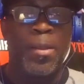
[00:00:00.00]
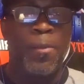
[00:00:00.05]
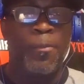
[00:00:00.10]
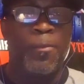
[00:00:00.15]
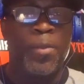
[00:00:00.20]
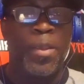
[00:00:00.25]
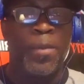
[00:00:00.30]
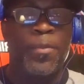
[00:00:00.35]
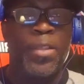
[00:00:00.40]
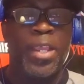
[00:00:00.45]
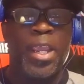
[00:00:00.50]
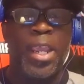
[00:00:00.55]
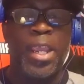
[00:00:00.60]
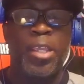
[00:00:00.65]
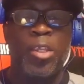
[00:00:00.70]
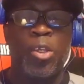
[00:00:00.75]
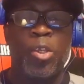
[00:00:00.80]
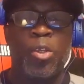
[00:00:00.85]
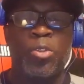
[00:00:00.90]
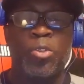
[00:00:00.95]
fifty-eight
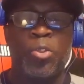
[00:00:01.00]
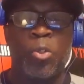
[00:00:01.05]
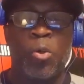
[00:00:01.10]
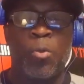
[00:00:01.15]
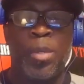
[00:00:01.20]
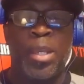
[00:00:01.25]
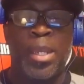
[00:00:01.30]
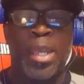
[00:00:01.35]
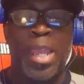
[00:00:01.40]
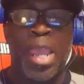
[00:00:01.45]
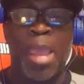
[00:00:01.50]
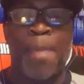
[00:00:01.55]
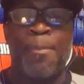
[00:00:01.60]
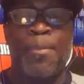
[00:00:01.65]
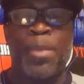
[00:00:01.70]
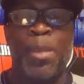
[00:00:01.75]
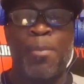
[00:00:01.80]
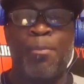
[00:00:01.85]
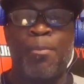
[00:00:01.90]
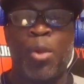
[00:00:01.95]
years old, man.
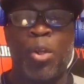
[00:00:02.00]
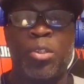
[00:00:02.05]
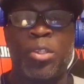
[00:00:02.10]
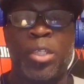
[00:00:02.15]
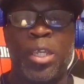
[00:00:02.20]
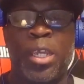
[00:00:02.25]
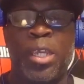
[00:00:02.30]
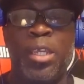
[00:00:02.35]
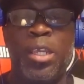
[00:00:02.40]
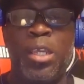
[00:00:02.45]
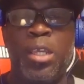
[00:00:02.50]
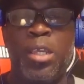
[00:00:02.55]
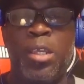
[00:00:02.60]
Happy birthday,